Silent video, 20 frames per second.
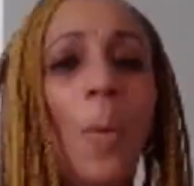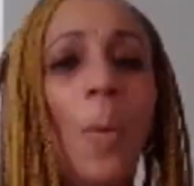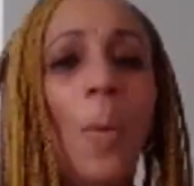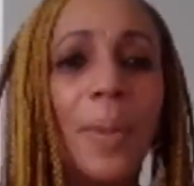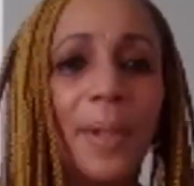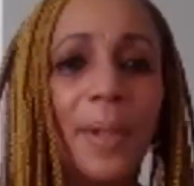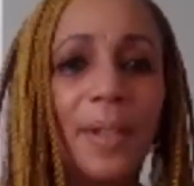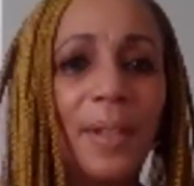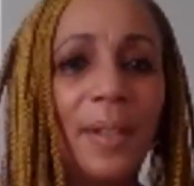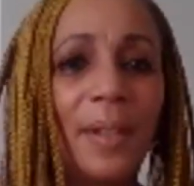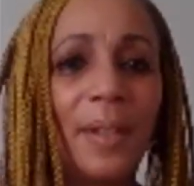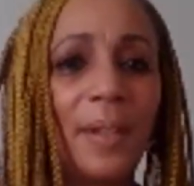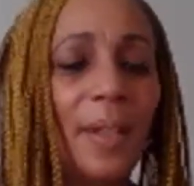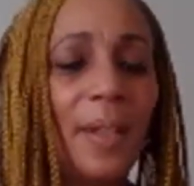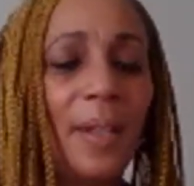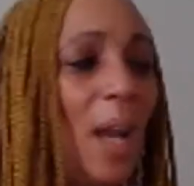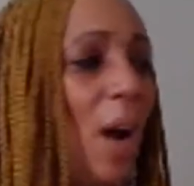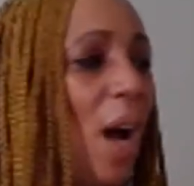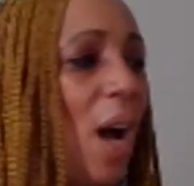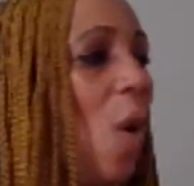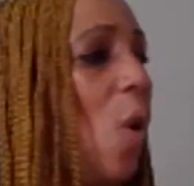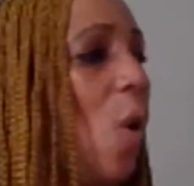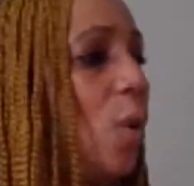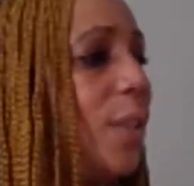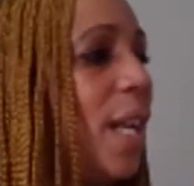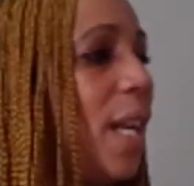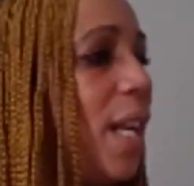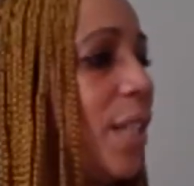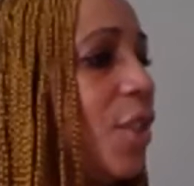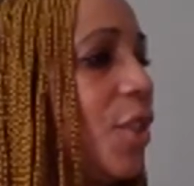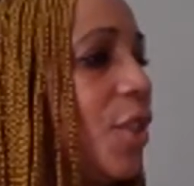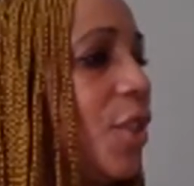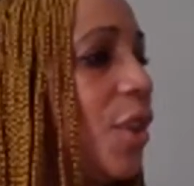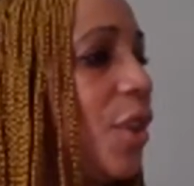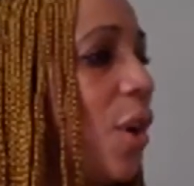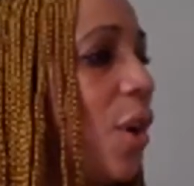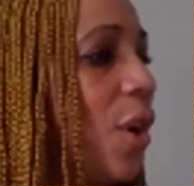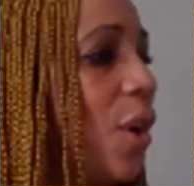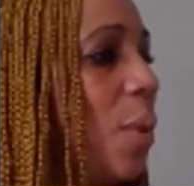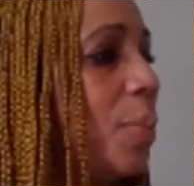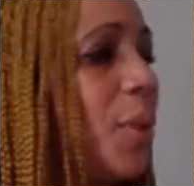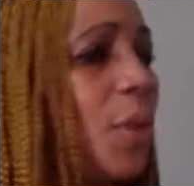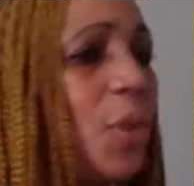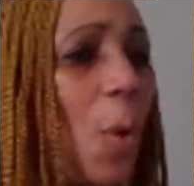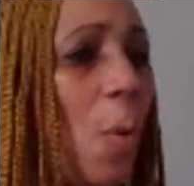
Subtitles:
Hope. Hold on to your hope.